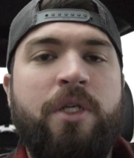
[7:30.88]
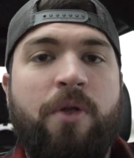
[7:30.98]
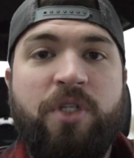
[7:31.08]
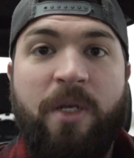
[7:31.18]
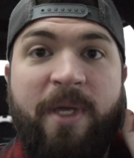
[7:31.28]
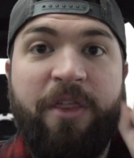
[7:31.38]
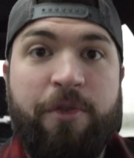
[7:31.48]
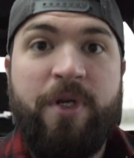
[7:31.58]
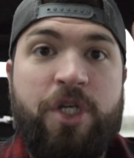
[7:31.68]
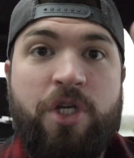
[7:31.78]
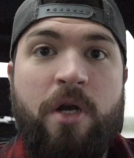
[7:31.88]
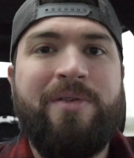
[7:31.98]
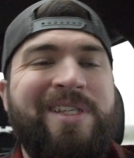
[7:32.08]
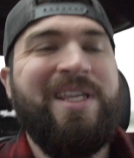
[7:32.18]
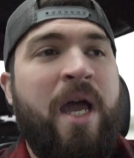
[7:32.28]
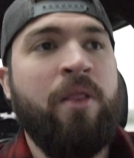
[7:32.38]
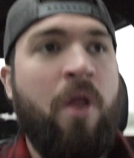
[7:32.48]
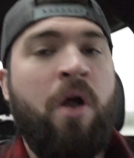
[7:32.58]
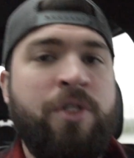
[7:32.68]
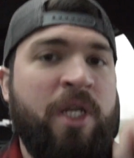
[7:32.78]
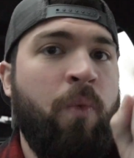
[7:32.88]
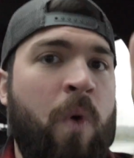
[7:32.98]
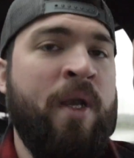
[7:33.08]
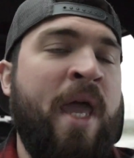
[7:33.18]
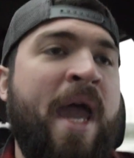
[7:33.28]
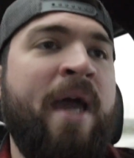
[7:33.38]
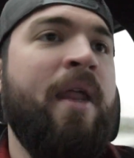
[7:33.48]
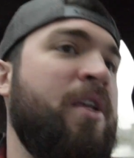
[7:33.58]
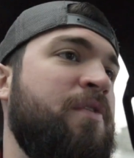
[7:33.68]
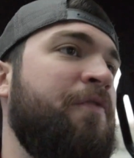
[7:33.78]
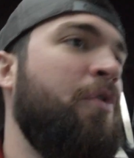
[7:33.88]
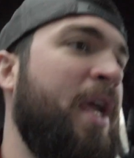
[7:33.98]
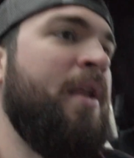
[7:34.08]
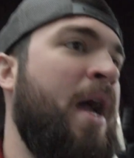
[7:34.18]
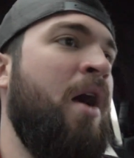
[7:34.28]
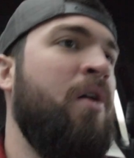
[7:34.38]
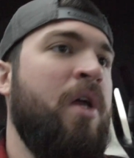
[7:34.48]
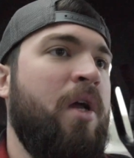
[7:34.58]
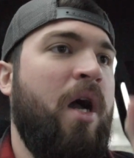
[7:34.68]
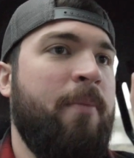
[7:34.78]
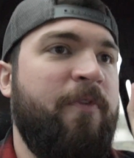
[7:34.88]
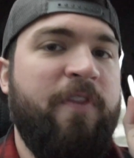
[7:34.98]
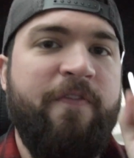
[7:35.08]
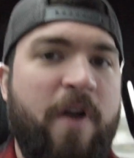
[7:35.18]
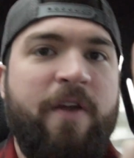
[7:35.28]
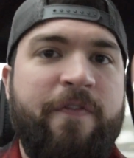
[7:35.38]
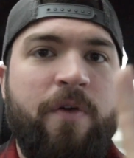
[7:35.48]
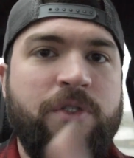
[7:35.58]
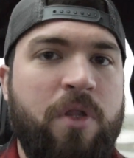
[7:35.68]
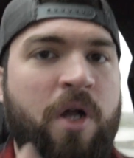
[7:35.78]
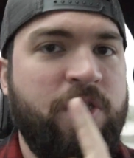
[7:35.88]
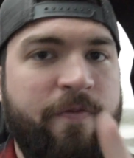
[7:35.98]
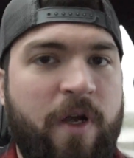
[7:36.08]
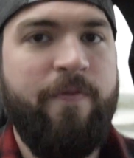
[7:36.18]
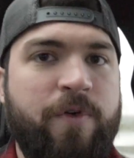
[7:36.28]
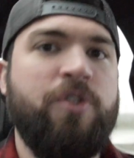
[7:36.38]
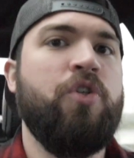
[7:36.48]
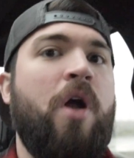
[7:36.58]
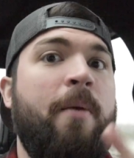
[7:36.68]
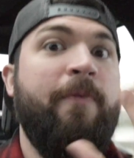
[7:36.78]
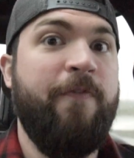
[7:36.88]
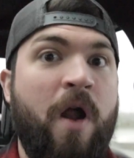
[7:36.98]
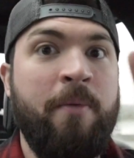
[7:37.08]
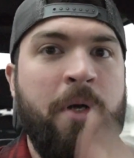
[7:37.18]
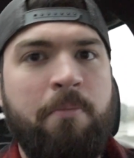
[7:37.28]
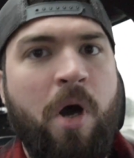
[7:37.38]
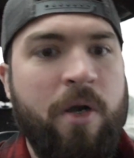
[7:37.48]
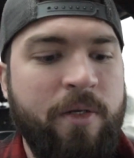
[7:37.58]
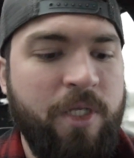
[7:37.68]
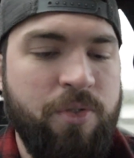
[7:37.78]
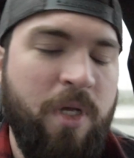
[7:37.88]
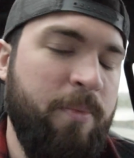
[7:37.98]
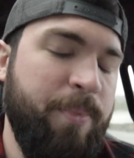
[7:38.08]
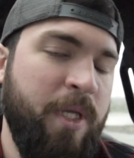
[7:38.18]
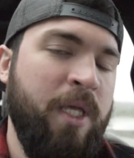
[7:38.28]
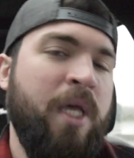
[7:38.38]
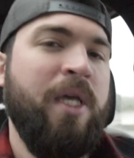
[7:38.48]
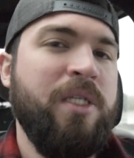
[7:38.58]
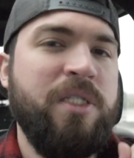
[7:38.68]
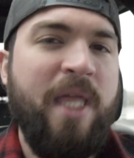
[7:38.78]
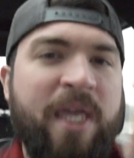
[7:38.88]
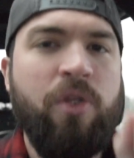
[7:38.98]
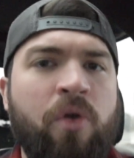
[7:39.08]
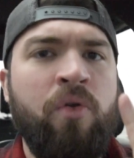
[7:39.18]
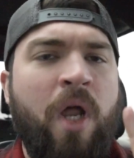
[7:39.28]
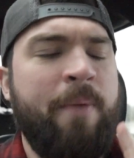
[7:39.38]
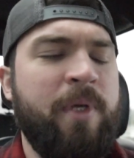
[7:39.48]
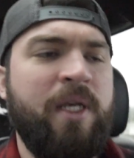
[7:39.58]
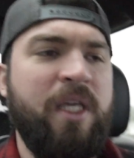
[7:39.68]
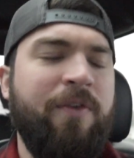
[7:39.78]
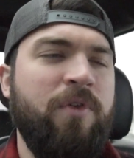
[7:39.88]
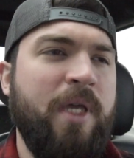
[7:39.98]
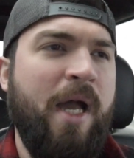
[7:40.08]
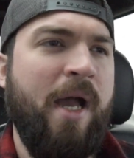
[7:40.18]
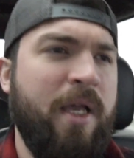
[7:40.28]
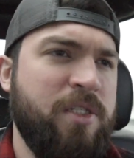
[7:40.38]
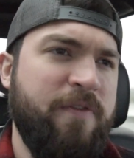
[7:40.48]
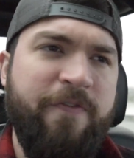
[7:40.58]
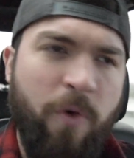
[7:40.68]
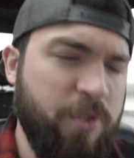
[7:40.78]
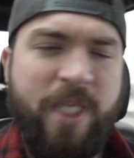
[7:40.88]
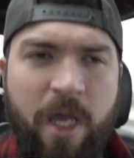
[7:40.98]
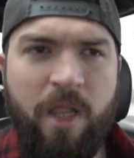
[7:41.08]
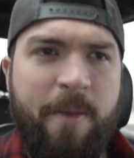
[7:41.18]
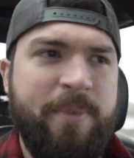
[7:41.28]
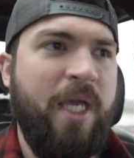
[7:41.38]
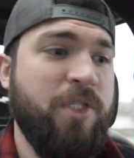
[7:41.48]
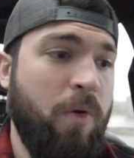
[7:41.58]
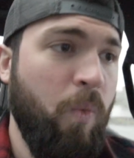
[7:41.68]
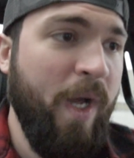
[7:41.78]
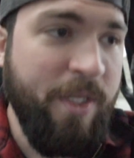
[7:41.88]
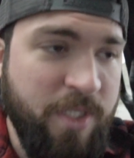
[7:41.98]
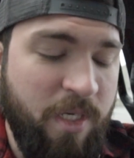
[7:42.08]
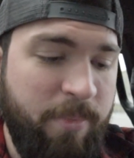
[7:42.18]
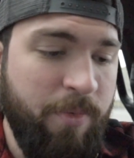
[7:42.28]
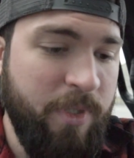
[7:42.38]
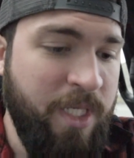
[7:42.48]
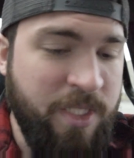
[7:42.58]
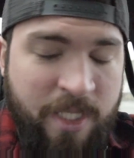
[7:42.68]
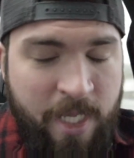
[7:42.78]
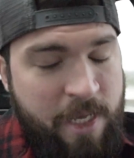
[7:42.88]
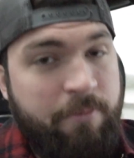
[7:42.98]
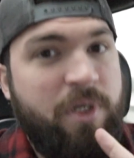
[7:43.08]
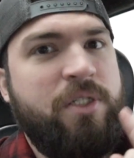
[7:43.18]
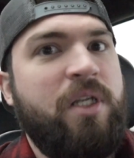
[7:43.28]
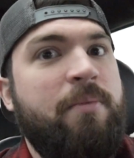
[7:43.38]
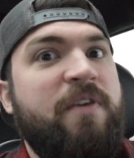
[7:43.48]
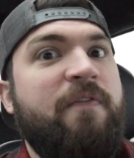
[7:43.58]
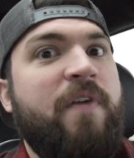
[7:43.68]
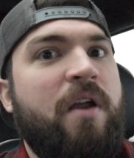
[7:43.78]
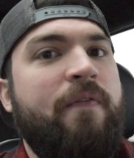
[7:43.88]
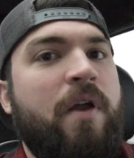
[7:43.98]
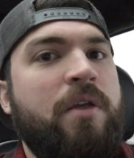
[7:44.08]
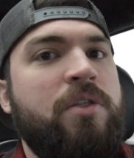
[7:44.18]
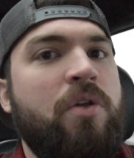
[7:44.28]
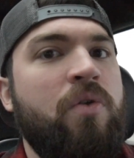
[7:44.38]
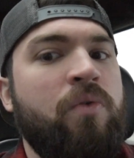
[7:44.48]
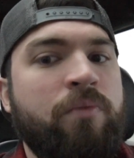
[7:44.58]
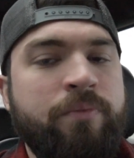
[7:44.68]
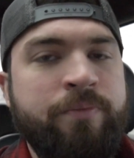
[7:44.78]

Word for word: So it's gonna be a three shirt design launch and one hat as of right now um, for the very first launch, the very first drop from Modern Diesel Company. Stay tuned. I'm gonna give you guys full scale updates on when it's gonna be released, but it's gonna be very, very soon.